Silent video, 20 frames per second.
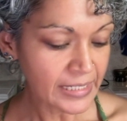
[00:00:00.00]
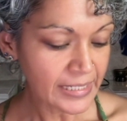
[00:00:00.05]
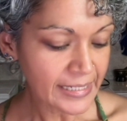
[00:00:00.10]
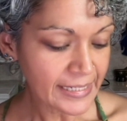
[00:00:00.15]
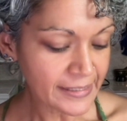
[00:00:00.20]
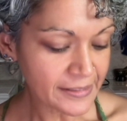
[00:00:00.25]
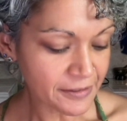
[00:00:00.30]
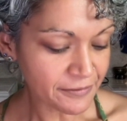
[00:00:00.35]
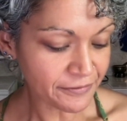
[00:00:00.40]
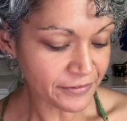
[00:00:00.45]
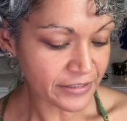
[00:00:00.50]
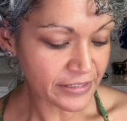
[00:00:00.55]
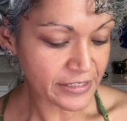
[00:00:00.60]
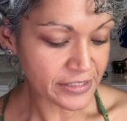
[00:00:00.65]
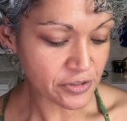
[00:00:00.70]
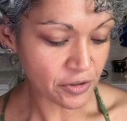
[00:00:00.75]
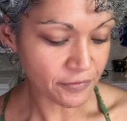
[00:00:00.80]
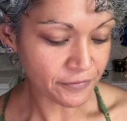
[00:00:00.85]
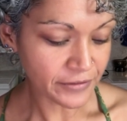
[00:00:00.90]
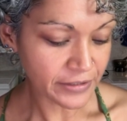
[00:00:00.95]
In the
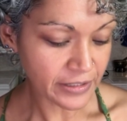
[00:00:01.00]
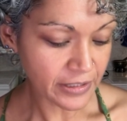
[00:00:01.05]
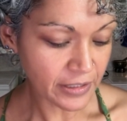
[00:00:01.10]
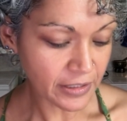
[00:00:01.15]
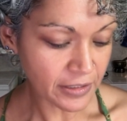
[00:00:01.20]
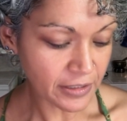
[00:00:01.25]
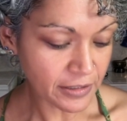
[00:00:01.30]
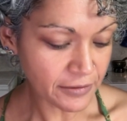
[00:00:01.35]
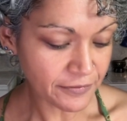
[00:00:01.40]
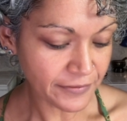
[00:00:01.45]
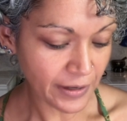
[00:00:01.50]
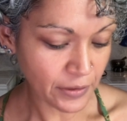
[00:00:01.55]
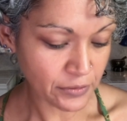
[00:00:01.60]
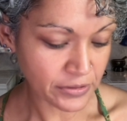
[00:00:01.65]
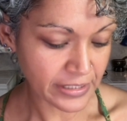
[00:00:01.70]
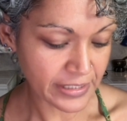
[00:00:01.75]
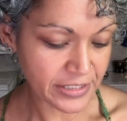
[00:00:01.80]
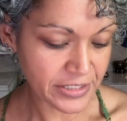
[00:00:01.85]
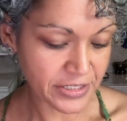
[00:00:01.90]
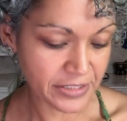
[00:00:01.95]
Philosophical
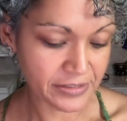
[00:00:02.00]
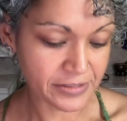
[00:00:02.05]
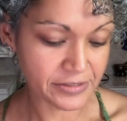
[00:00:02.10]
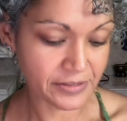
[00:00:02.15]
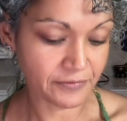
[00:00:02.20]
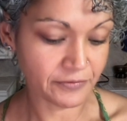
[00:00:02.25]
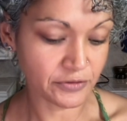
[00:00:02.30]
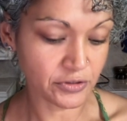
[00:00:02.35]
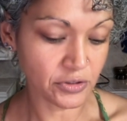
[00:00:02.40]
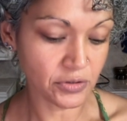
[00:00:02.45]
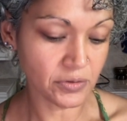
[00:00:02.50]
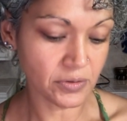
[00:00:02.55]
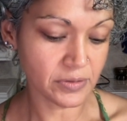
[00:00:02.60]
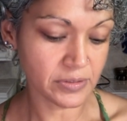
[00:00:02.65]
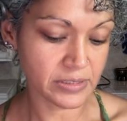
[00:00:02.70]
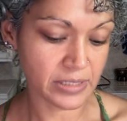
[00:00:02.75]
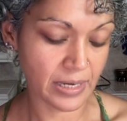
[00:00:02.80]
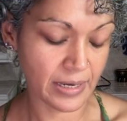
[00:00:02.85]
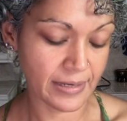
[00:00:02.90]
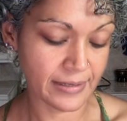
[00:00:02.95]
Foundations of
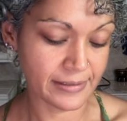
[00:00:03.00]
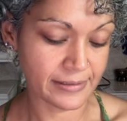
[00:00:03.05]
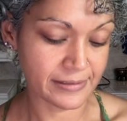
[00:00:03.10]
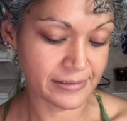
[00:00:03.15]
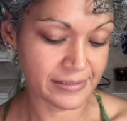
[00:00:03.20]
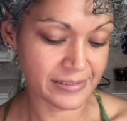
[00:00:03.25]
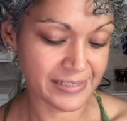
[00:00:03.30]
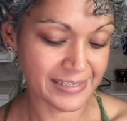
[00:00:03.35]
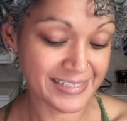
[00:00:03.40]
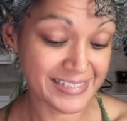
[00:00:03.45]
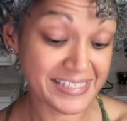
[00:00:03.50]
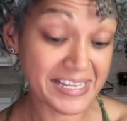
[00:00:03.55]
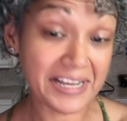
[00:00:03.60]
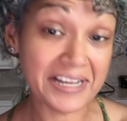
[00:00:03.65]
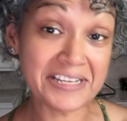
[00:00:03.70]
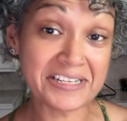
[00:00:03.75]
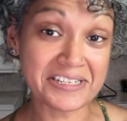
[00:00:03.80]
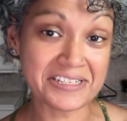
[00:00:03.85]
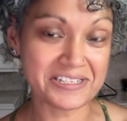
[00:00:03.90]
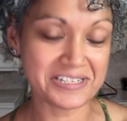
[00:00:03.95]
Neuroscience,
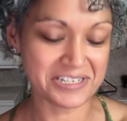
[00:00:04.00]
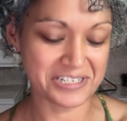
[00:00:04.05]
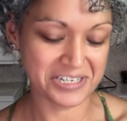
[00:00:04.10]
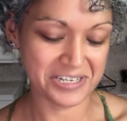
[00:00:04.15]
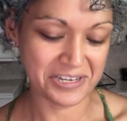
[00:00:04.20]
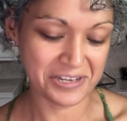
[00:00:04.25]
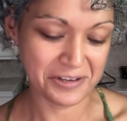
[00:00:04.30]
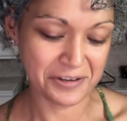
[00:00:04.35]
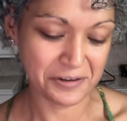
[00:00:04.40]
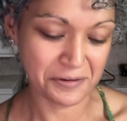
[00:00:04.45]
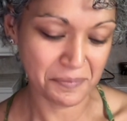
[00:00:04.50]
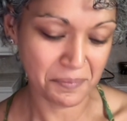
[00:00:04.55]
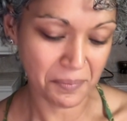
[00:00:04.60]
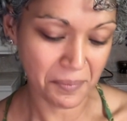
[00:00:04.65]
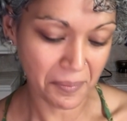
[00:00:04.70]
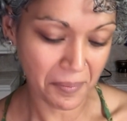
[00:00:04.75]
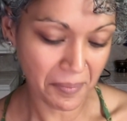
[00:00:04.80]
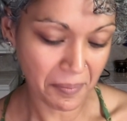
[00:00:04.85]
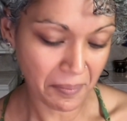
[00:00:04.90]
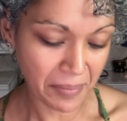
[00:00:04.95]
second edition
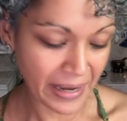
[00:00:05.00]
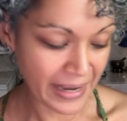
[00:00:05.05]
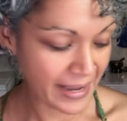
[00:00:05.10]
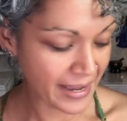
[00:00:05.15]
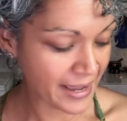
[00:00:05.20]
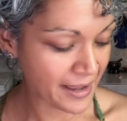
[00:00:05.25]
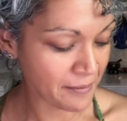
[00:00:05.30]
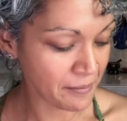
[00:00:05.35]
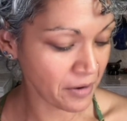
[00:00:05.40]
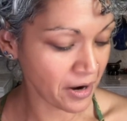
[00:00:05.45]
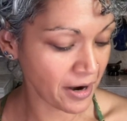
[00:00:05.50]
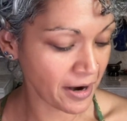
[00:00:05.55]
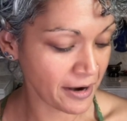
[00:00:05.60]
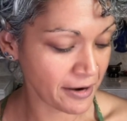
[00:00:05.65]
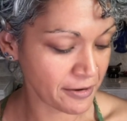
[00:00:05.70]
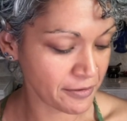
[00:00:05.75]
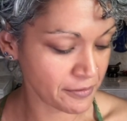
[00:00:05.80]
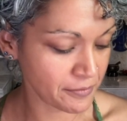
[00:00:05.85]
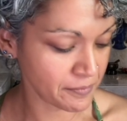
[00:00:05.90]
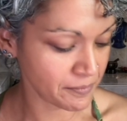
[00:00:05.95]
by
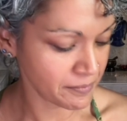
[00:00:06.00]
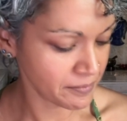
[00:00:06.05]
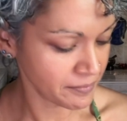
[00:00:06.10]
M.R.